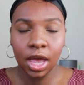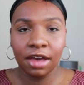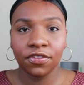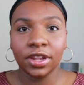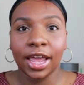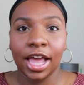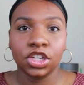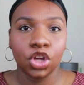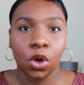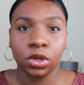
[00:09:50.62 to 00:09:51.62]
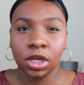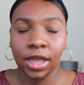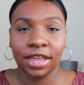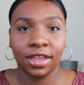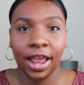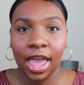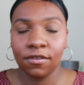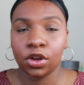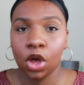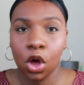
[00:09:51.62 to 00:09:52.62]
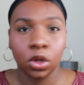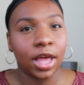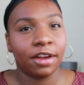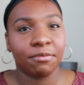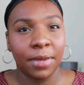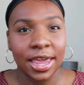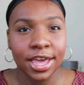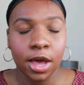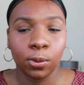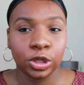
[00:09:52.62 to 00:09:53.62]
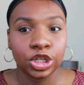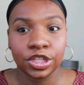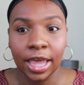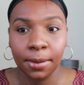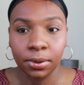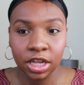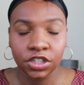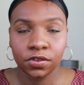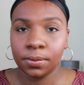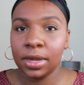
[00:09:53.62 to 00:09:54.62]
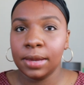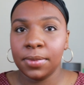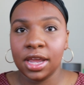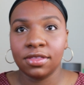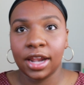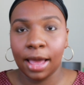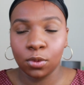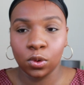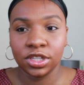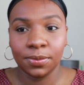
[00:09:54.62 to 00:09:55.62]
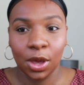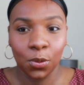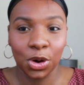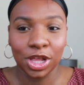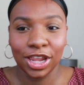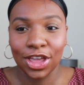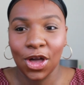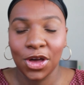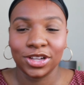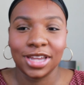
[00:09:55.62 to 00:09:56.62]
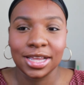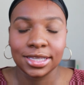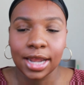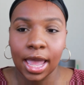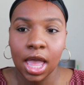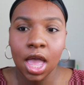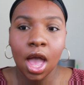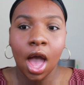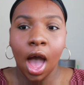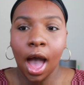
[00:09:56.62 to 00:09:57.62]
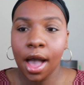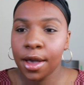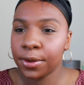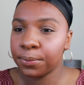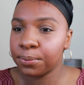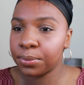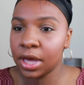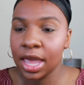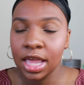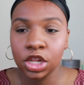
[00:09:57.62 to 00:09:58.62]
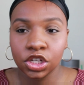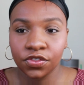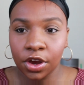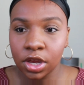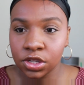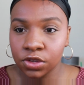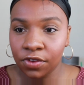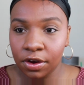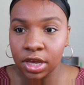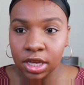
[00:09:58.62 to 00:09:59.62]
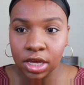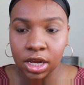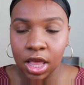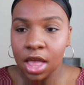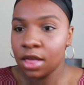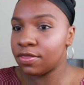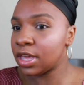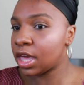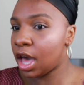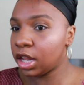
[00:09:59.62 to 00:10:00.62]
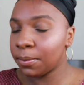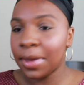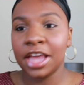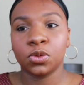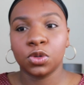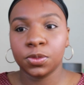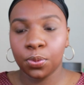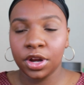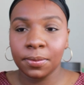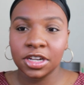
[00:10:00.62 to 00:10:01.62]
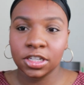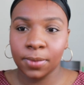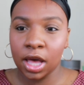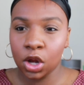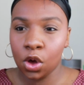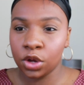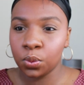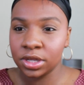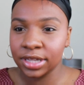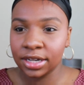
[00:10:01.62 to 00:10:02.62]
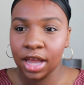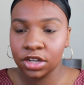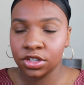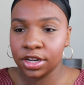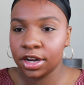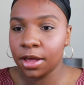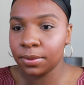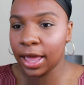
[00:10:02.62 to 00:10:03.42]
I feel like I don't look like that I have on a whole lot of makeup, which is a plus for me, being that I'm going to be at work like all day today. But it looks very, very good. The color match was pretty much spot on once I doctored it up.